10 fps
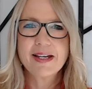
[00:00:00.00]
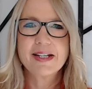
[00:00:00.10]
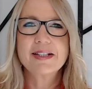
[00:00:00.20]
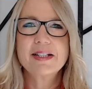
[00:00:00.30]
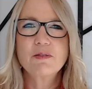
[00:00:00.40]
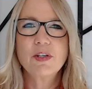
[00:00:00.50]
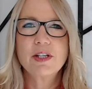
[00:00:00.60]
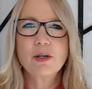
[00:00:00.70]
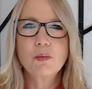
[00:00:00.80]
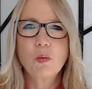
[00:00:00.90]
In this
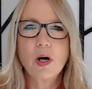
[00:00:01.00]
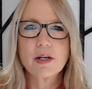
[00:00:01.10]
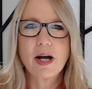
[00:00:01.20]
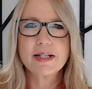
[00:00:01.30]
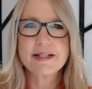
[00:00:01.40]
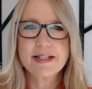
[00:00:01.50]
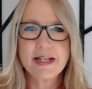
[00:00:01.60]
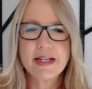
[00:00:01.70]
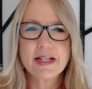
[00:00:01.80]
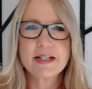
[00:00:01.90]
video, what I
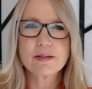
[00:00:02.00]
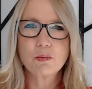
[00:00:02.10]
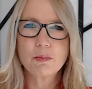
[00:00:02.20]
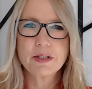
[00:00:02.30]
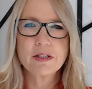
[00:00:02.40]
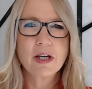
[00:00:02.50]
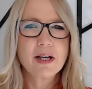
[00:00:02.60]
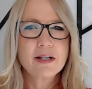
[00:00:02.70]
see is a woman